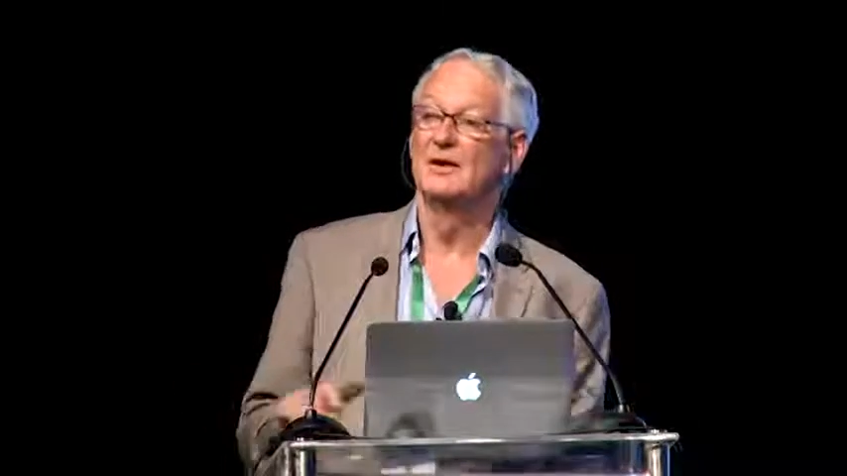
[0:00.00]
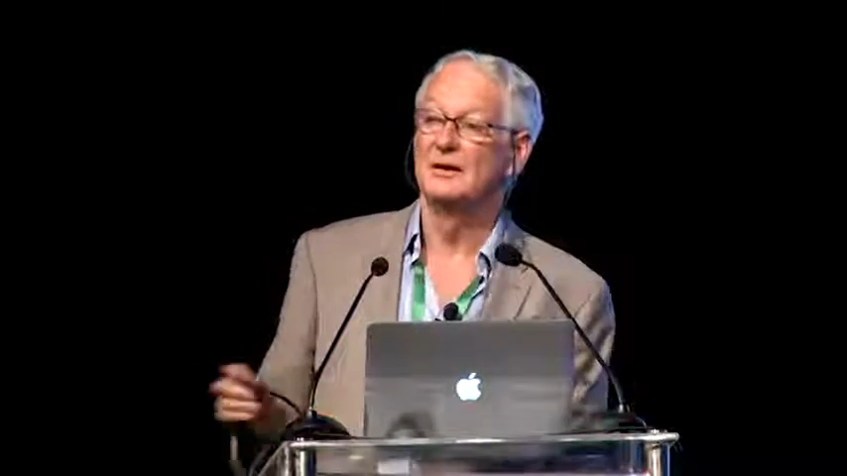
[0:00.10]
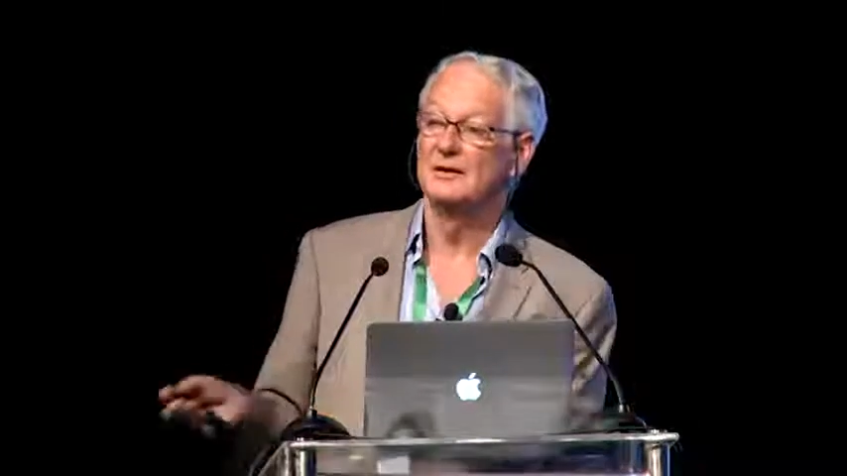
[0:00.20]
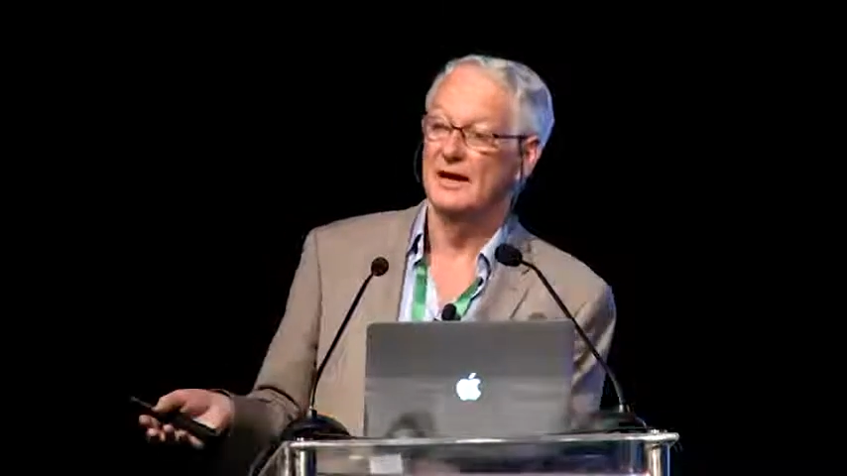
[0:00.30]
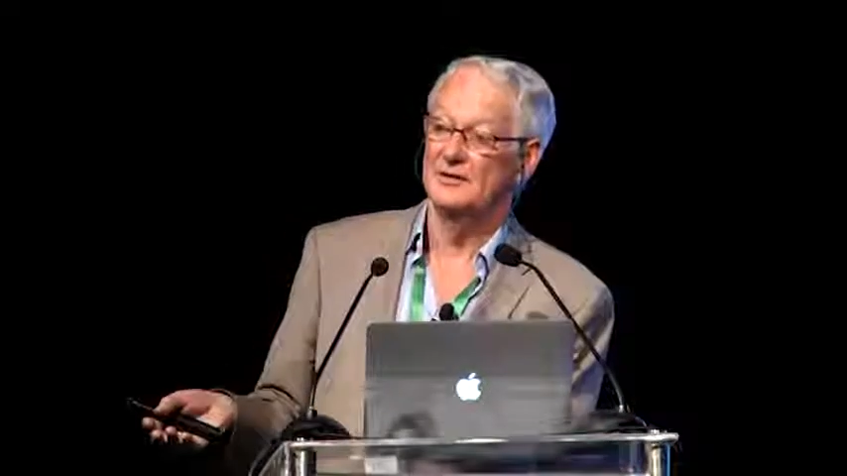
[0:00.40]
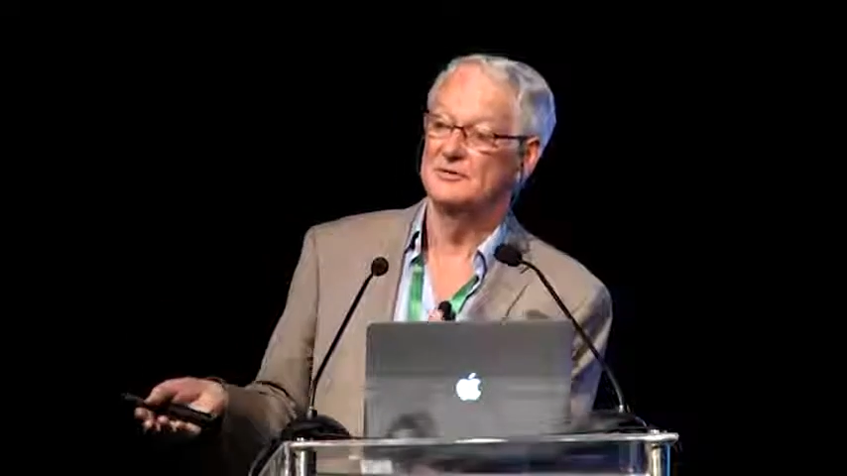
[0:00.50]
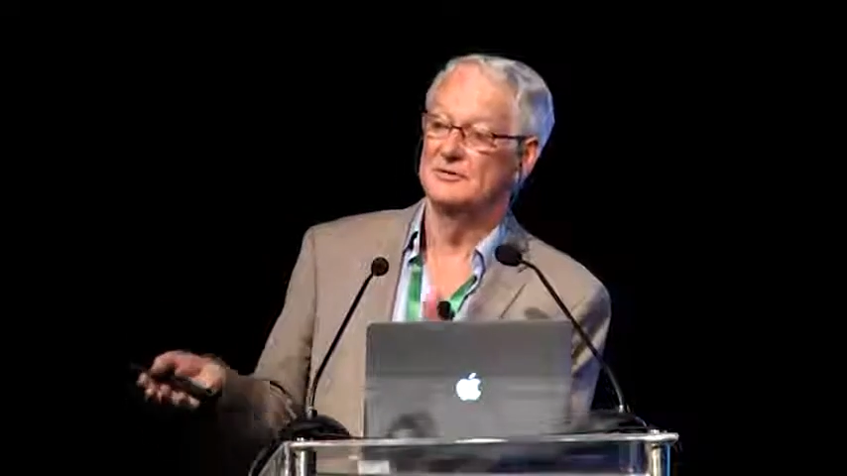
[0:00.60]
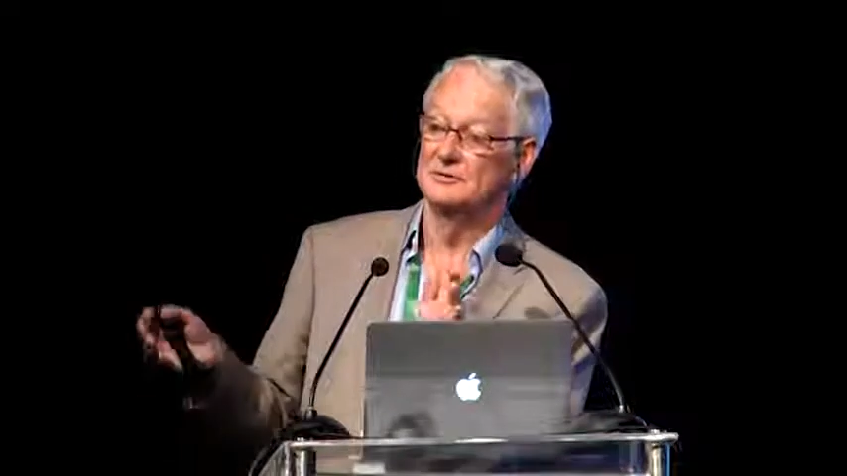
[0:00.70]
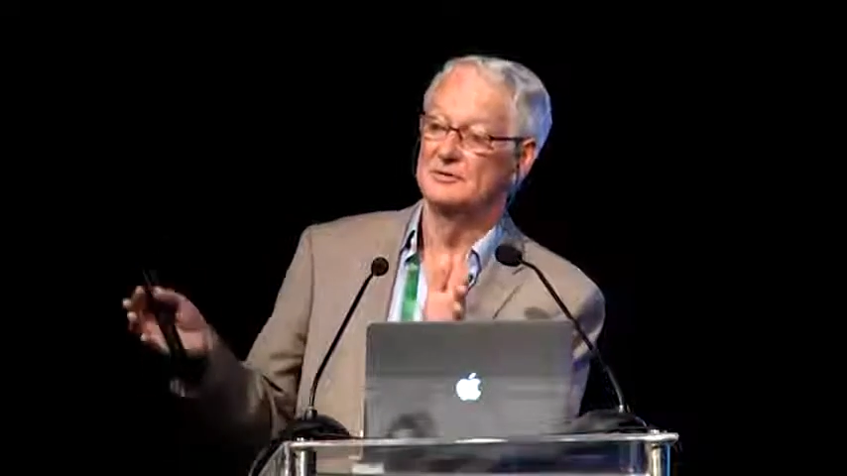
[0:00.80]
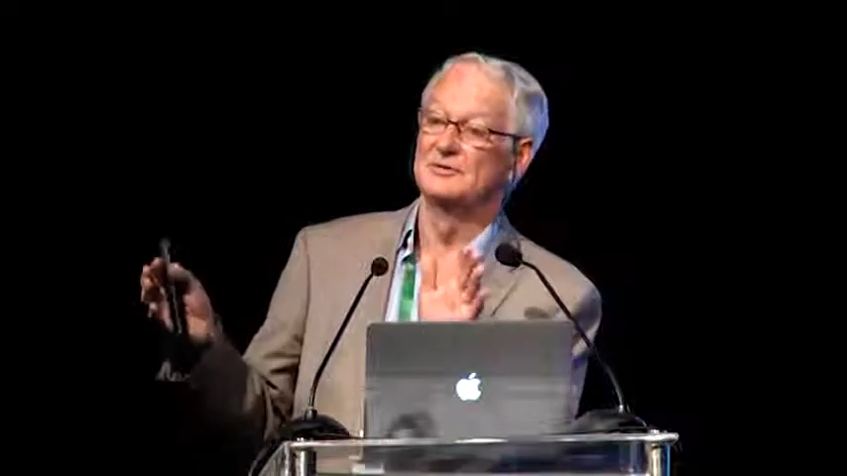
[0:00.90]
it allows you
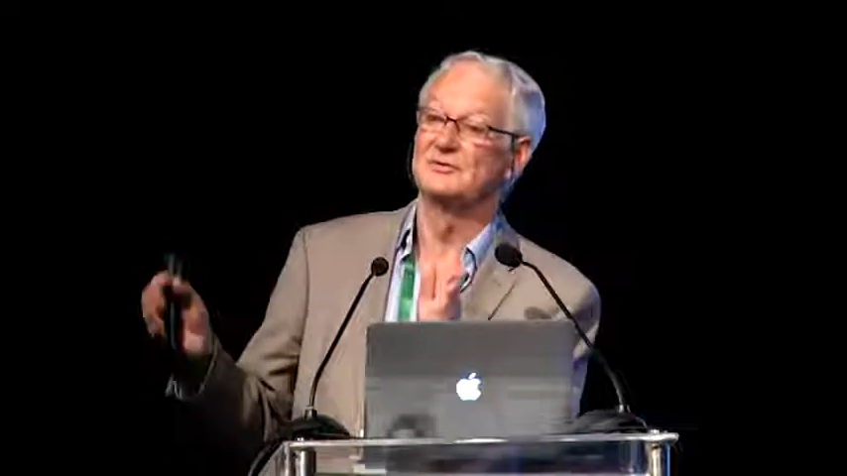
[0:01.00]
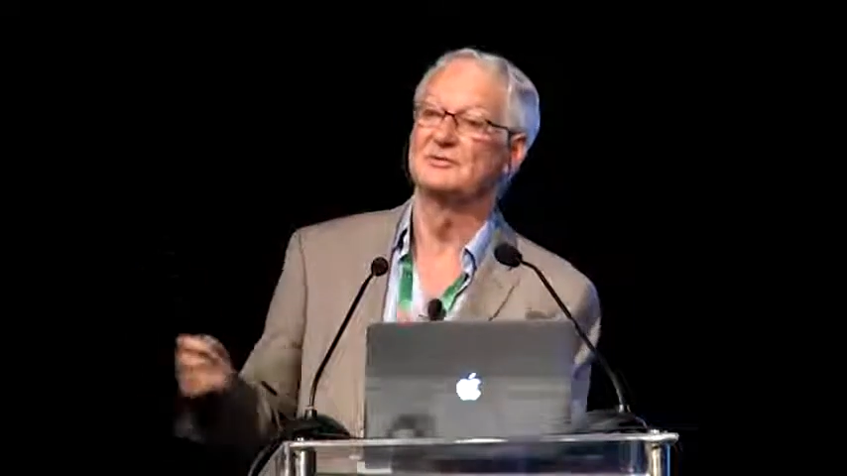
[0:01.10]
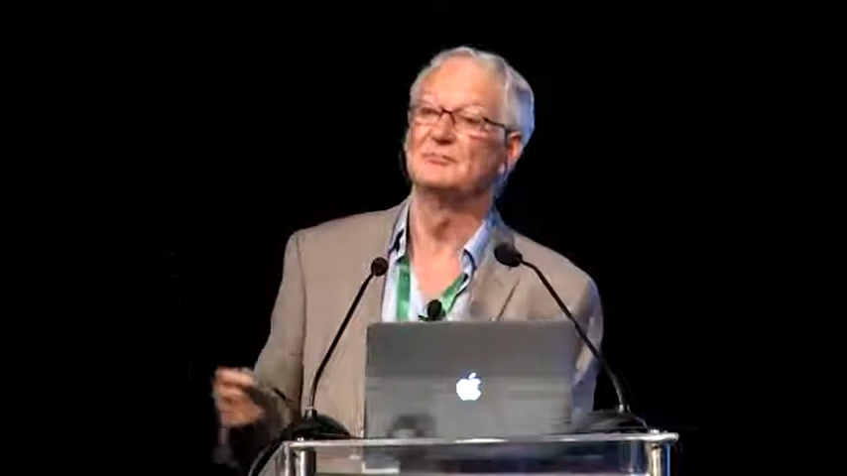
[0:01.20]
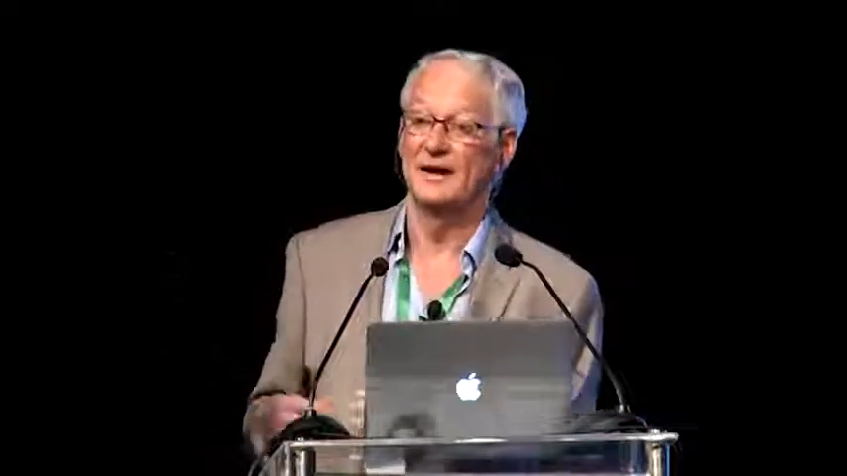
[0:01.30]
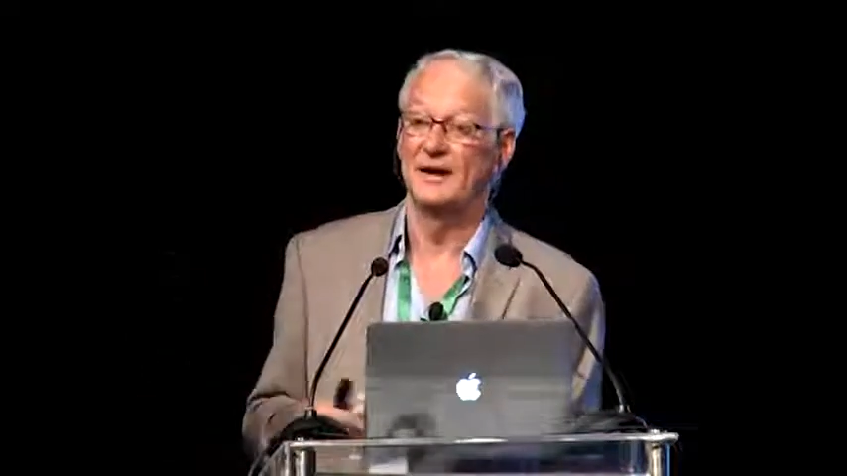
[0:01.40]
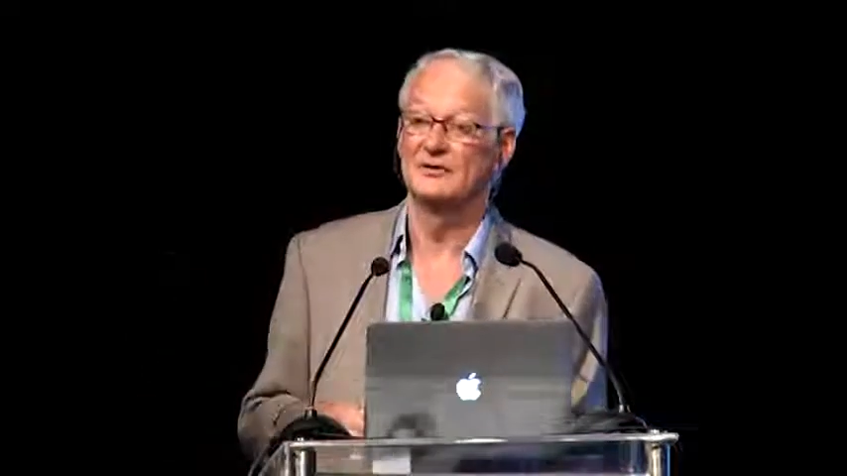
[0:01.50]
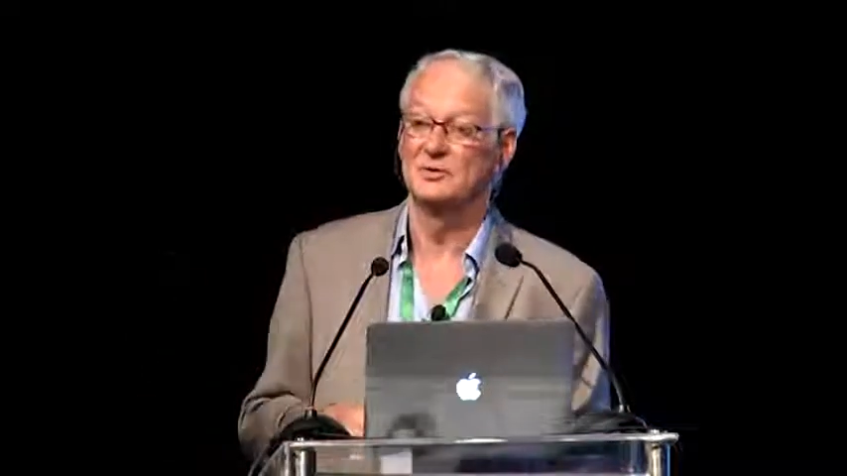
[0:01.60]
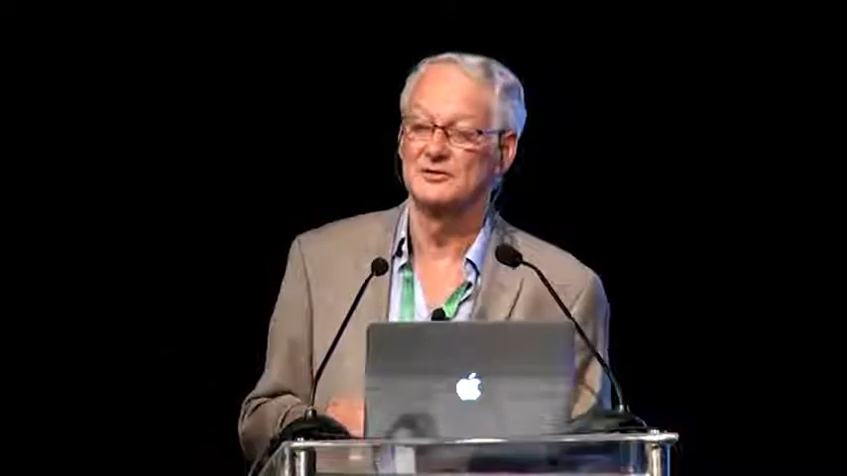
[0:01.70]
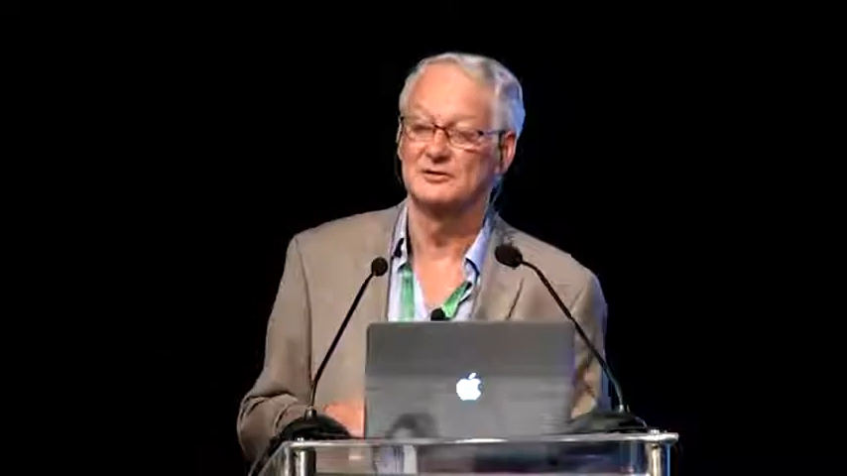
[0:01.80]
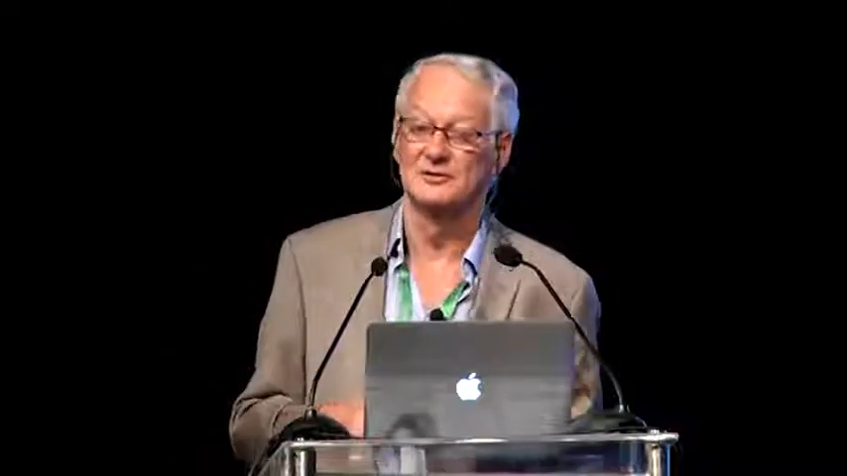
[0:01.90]
to use bad
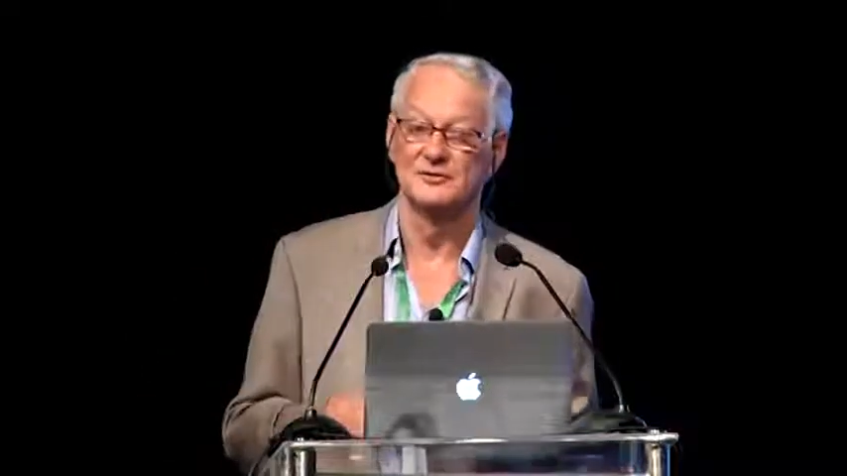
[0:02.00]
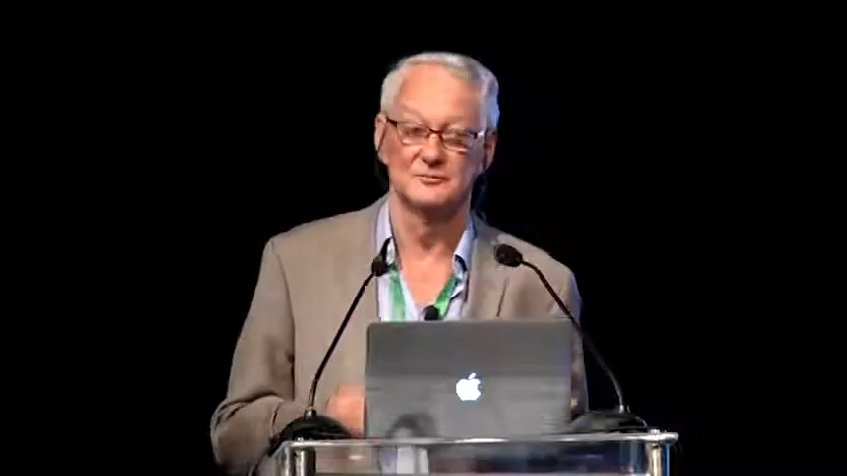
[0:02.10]
crystals,